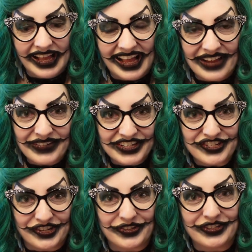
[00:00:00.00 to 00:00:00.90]
I want to
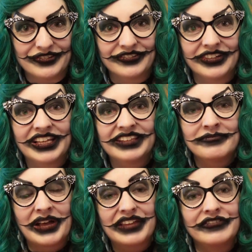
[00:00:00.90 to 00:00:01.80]
show you
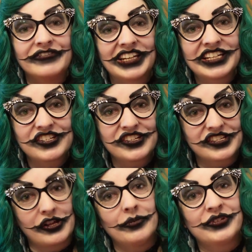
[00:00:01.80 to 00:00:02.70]
my finished
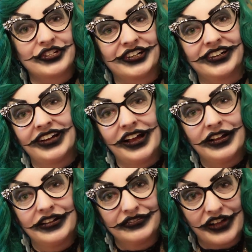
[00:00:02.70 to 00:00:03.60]
sculpture
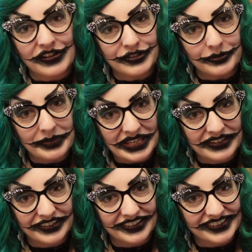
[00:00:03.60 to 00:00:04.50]
of Uncle
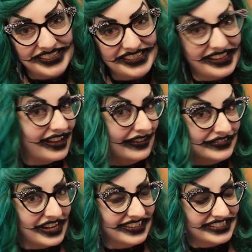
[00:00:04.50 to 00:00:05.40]
Piggers of
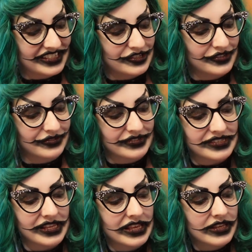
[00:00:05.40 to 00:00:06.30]
Toxic
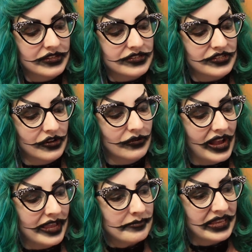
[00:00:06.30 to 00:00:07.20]
Tunes. So
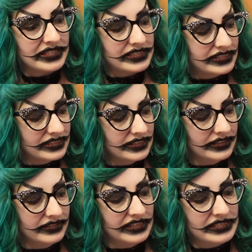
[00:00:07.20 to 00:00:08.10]
I based
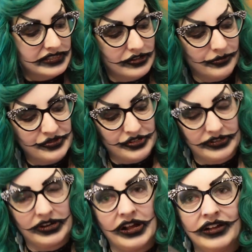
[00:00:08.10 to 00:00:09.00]
this
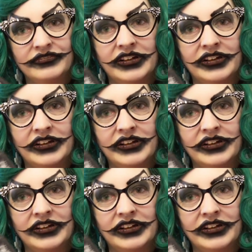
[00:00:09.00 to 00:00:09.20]
sculpture off